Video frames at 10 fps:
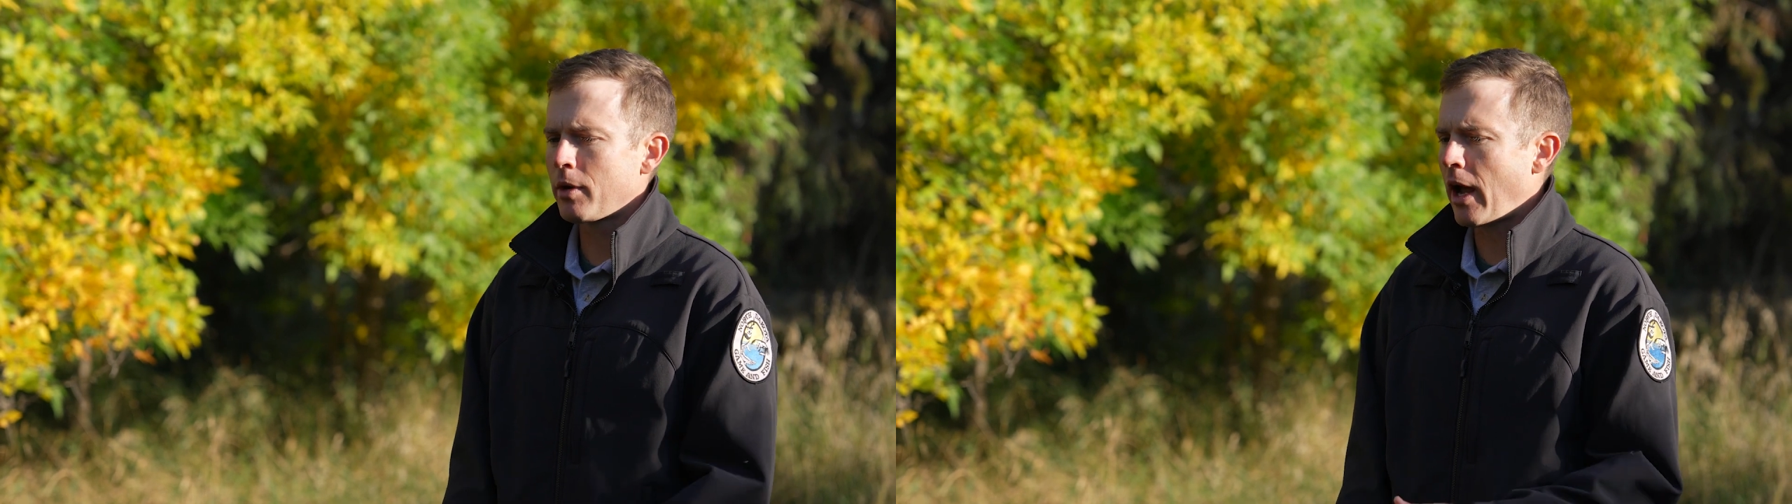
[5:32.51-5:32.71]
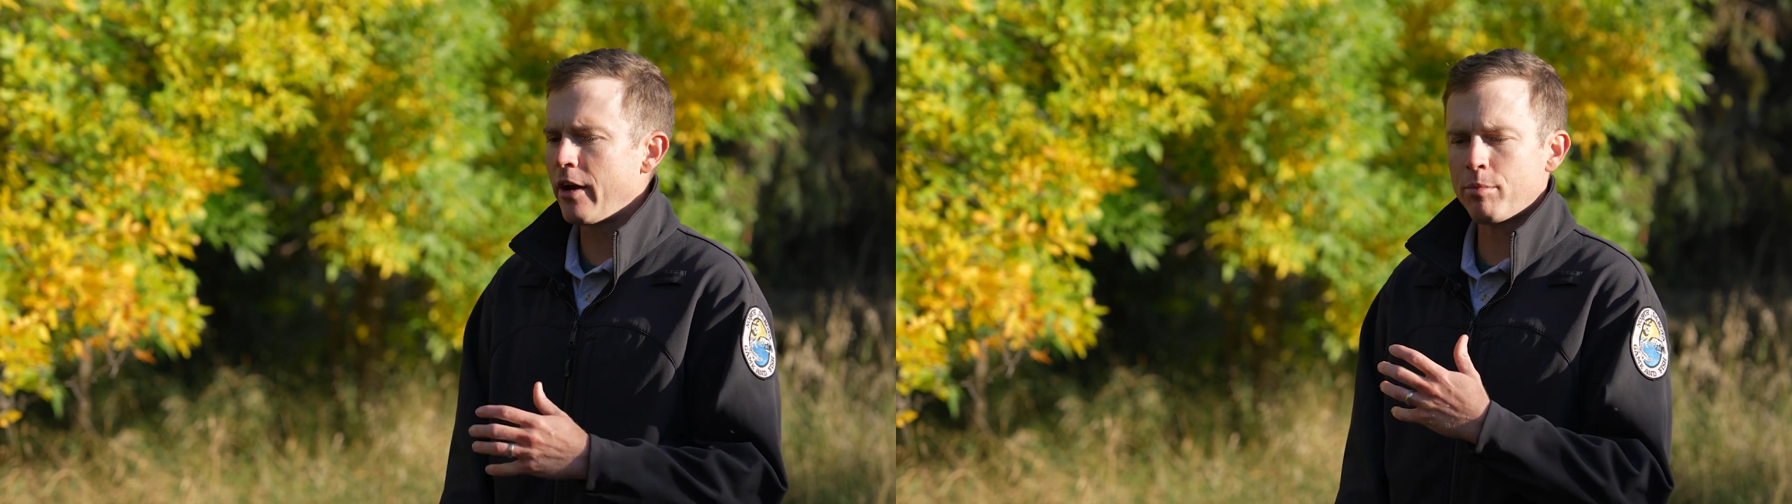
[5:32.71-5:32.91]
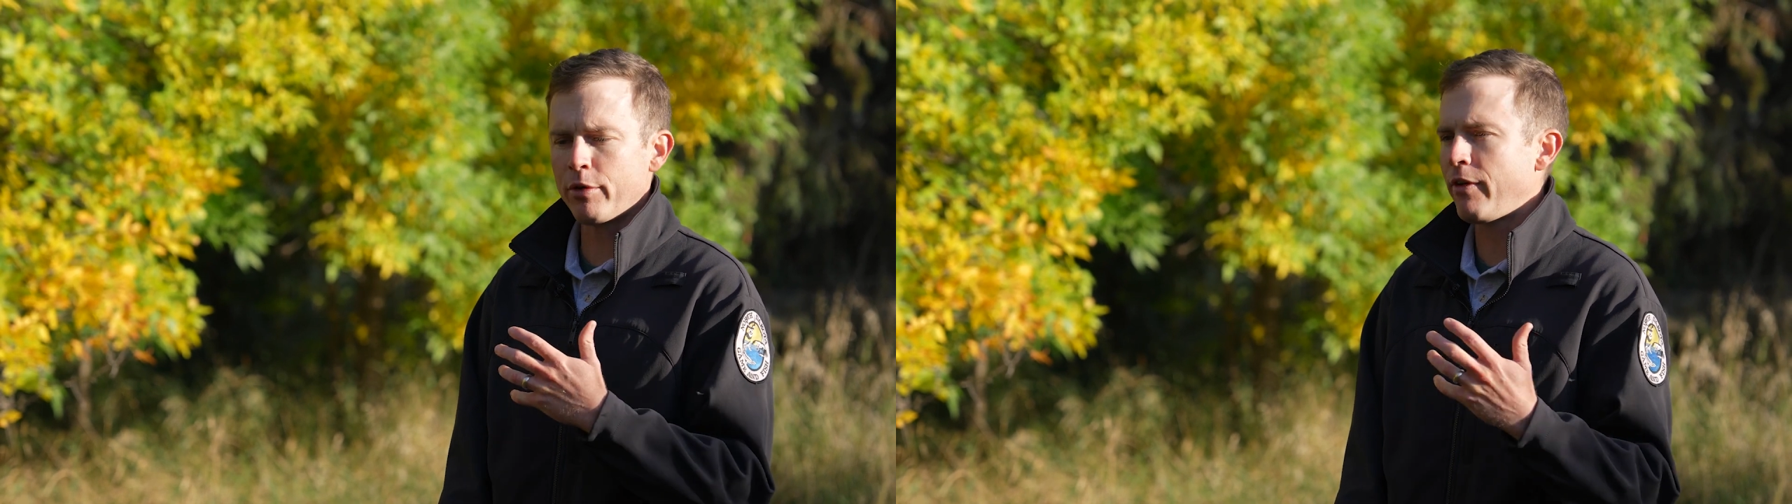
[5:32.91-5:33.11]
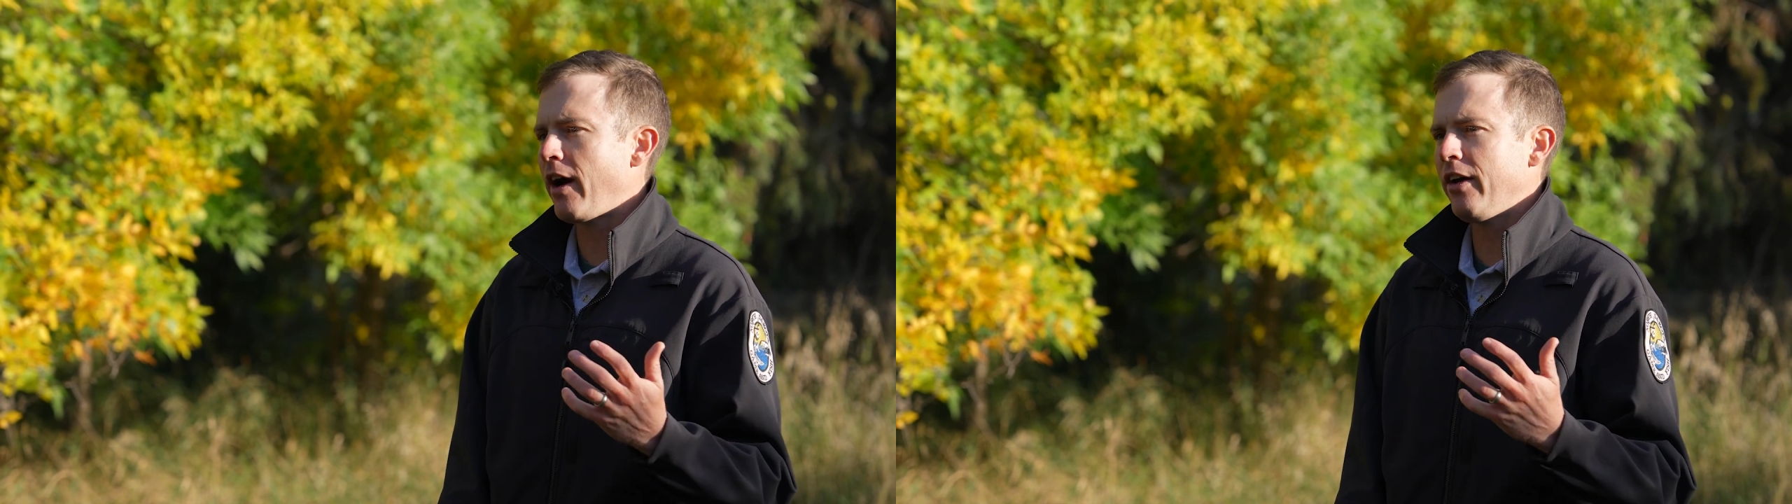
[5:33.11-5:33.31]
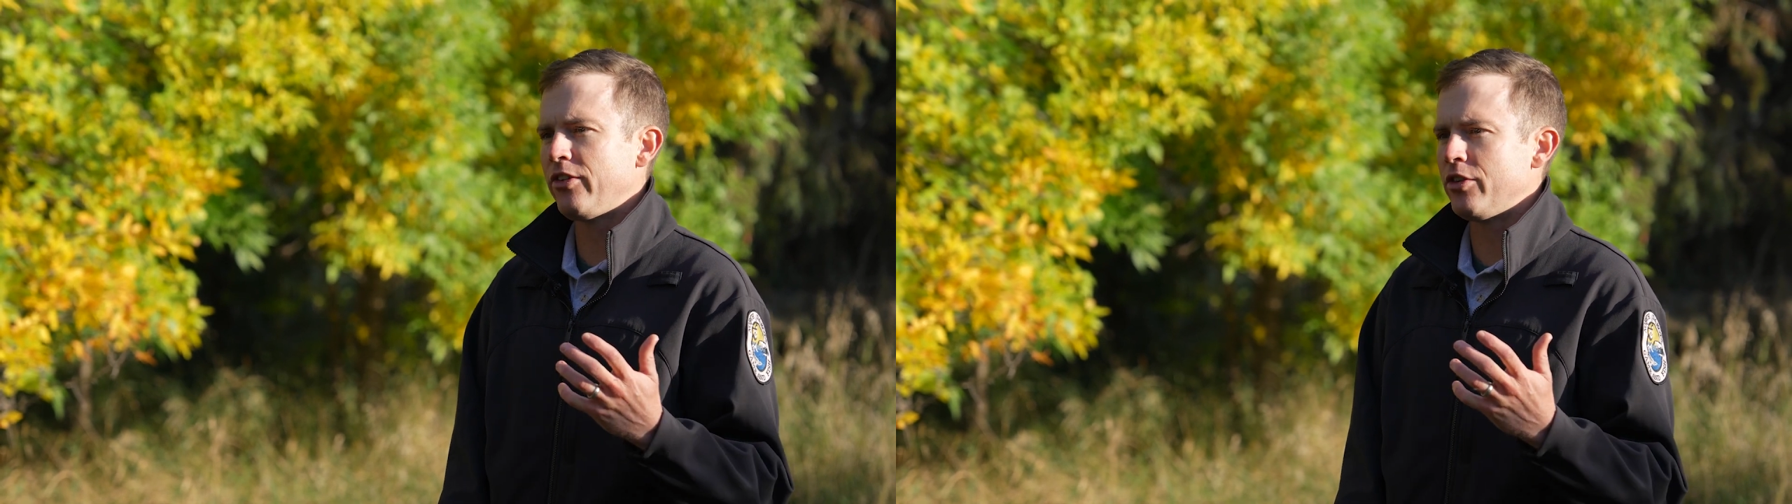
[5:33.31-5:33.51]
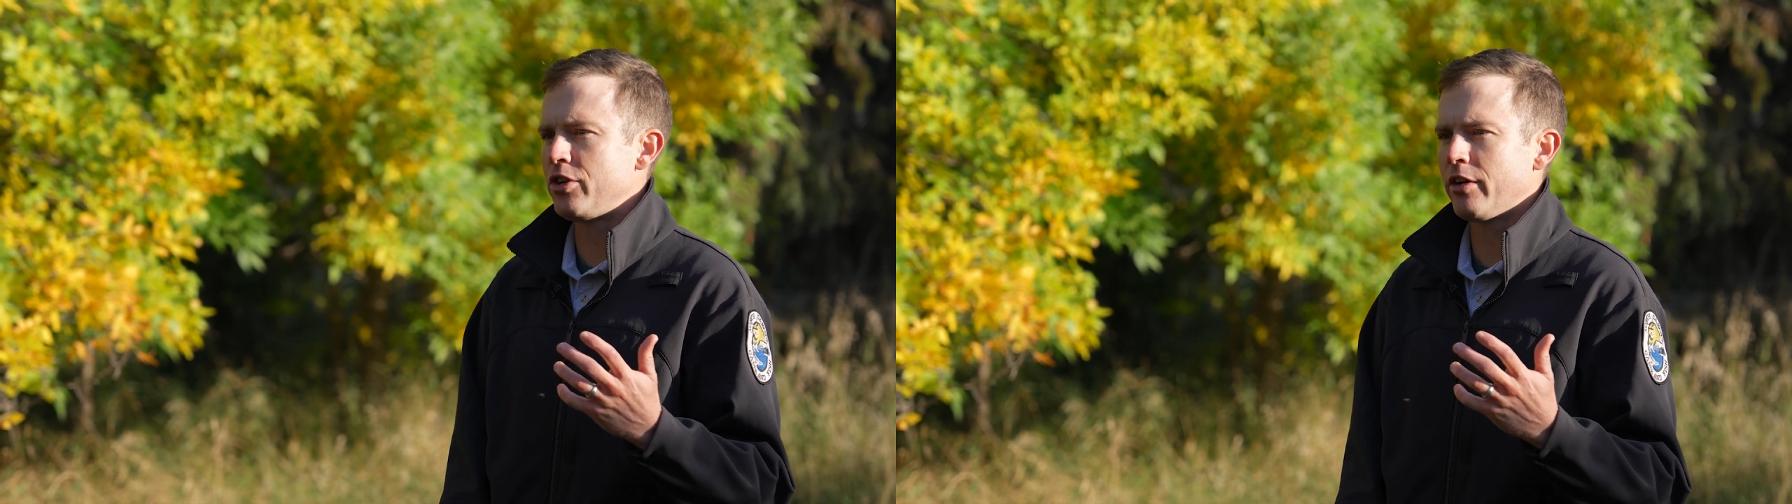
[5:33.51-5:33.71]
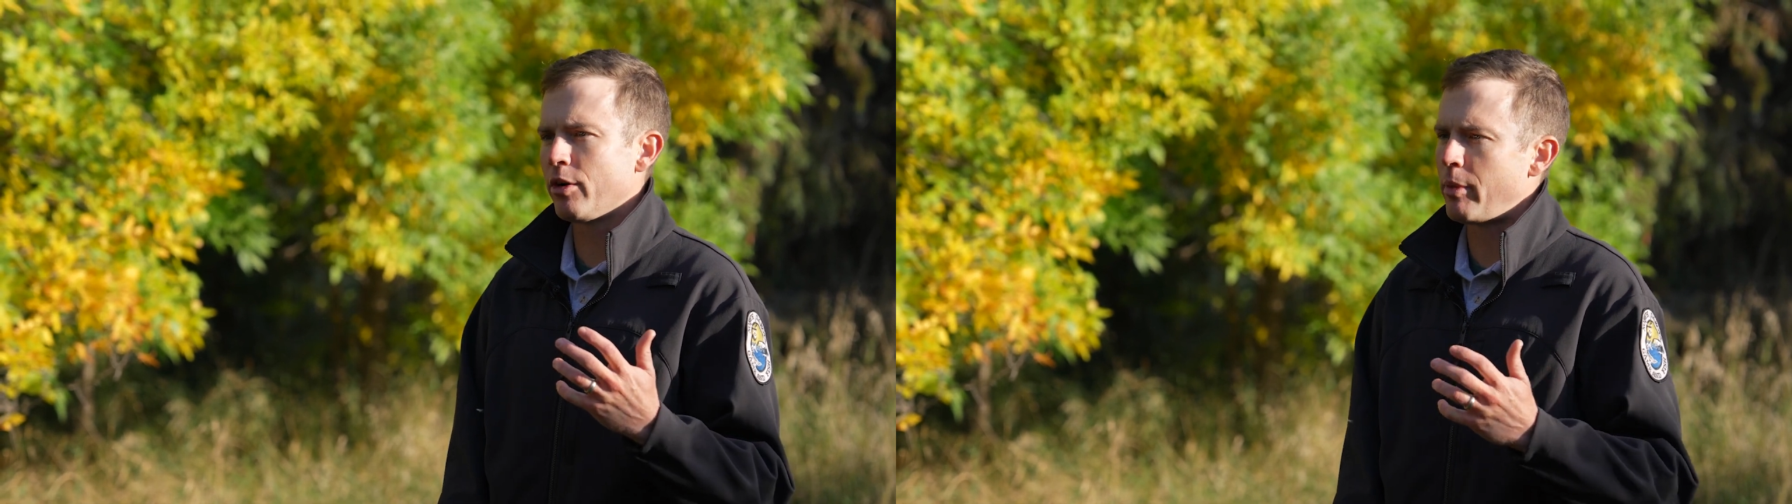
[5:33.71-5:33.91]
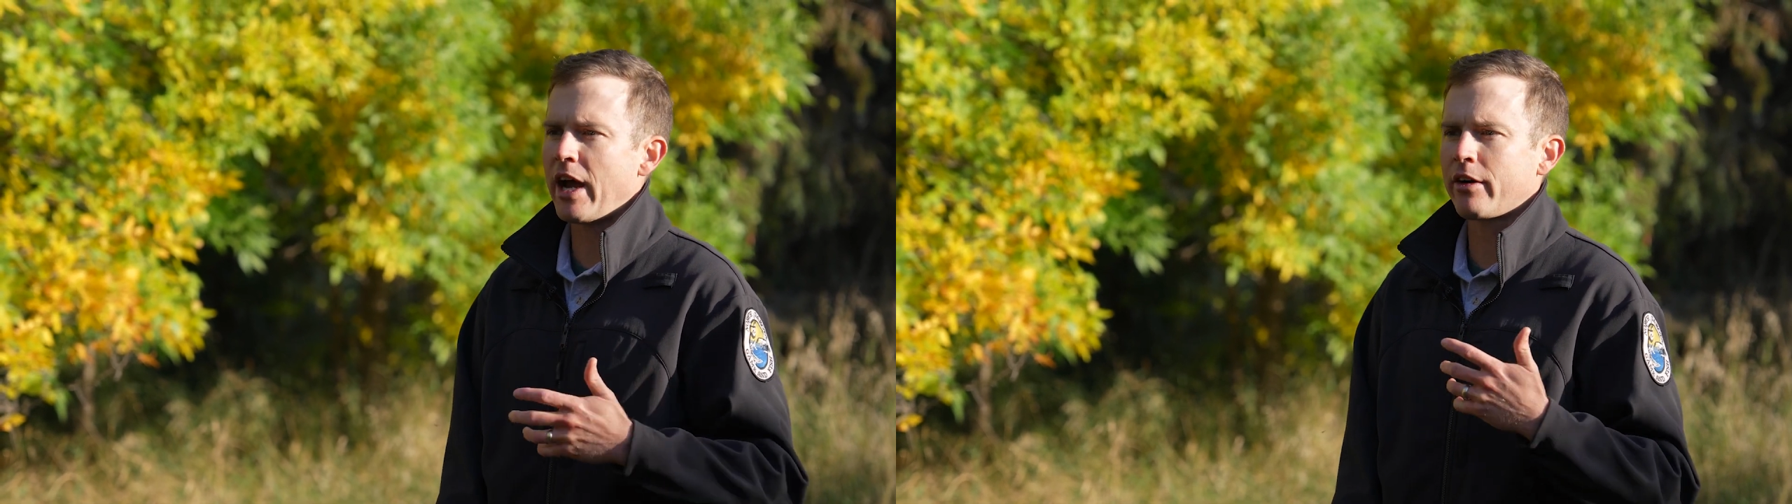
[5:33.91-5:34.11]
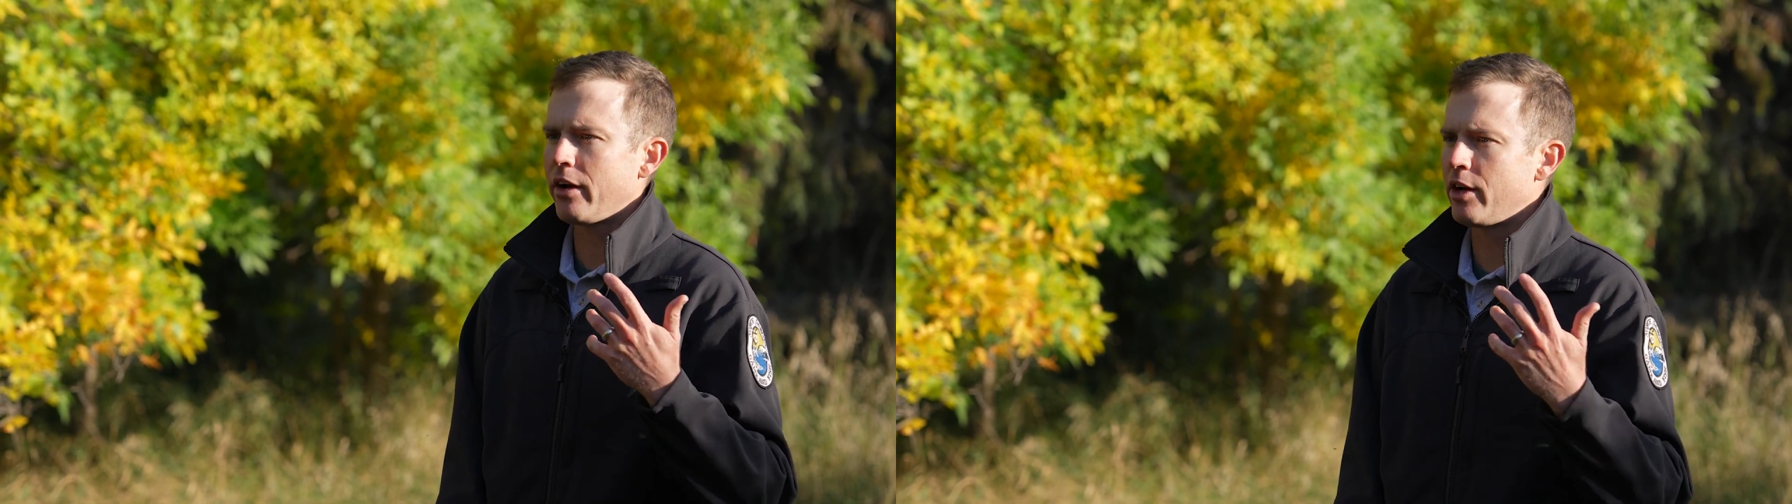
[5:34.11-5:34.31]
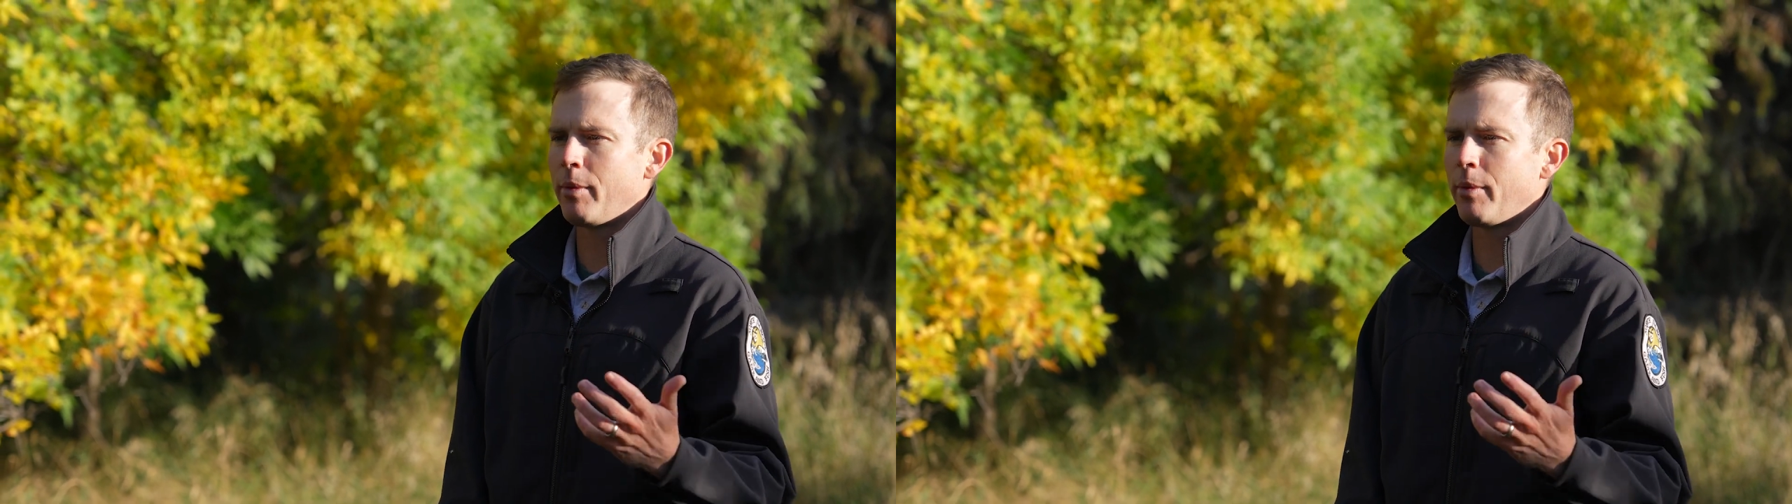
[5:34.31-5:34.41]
kind of provides a general background